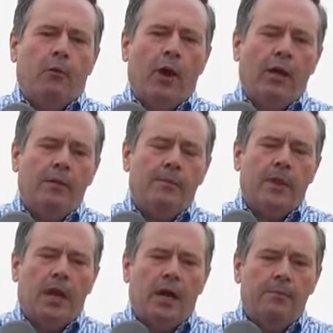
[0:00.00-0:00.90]
Well,
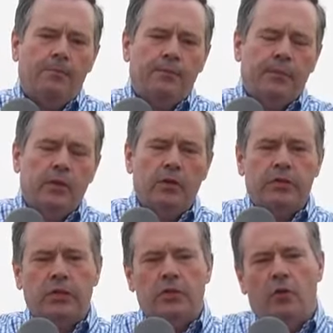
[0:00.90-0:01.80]

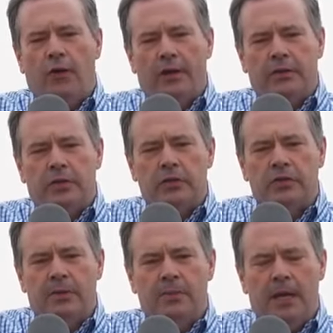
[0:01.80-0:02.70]
no final
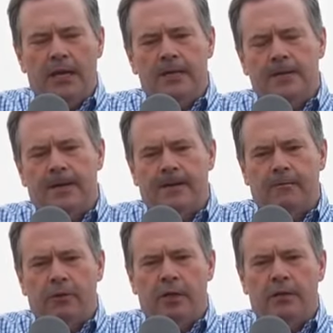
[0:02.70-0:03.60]
decisions have been made.
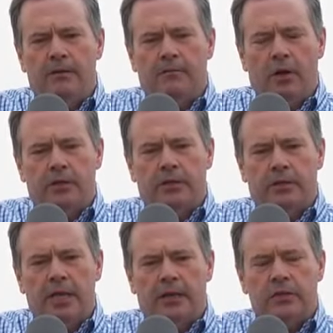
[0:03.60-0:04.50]
We want to
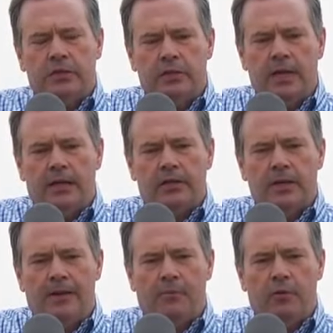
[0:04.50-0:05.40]
take this to the next
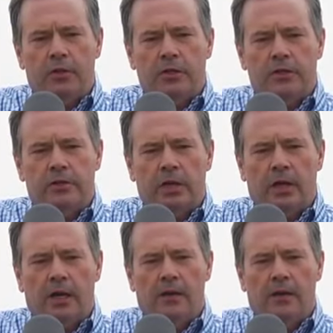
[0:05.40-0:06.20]
step, which is